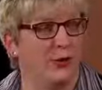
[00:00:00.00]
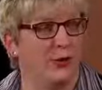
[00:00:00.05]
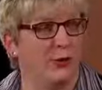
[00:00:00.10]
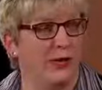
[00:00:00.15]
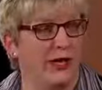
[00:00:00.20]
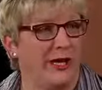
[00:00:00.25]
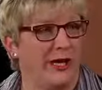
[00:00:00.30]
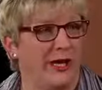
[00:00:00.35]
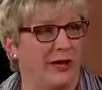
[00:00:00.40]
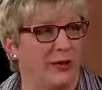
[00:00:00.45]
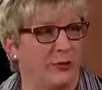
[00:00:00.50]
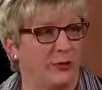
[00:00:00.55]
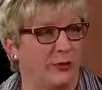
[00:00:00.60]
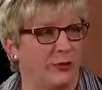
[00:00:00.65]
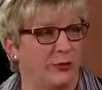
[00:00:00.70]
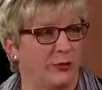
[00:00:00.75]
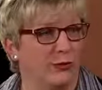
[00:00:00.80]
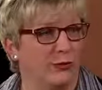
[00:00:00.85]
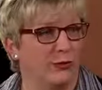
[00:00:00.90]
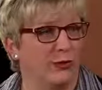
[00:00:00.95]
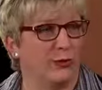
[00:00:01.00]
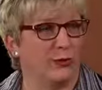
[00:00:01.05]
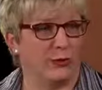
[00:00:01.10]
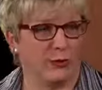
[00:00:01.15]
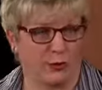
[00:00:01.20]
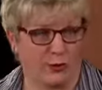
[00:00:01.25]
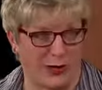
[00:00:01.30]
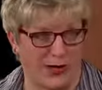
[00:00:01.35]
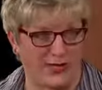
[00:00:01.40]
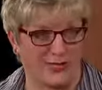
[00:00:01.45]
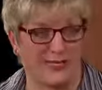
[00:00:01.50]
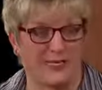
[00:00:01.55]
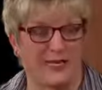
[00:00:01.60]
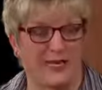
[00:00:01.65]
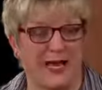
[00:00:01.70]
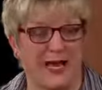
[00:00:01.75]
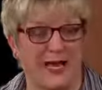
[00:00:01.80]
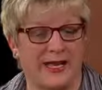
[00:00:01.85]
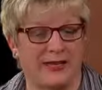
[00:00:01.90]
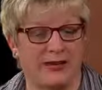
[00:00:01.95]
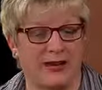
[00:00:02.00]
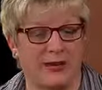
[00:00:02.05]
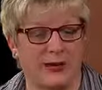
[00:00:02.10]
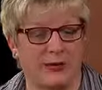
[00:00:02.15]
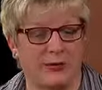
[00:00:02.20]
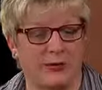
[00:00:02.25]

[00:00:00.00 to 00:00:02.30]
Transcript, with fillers: we uh, were, that, we're reprising that uh,